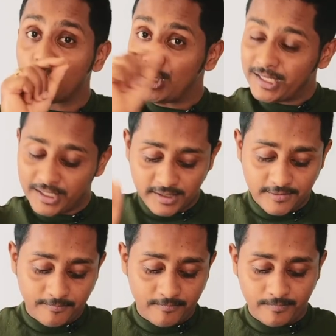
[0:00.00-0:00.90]
colleague
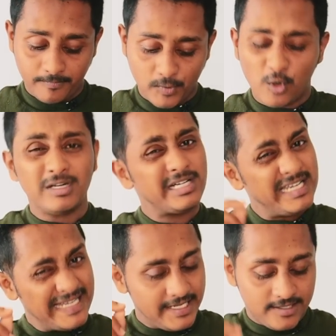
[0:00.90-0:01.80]
or
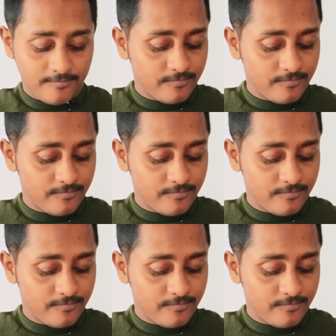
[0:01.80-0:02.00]
colleague.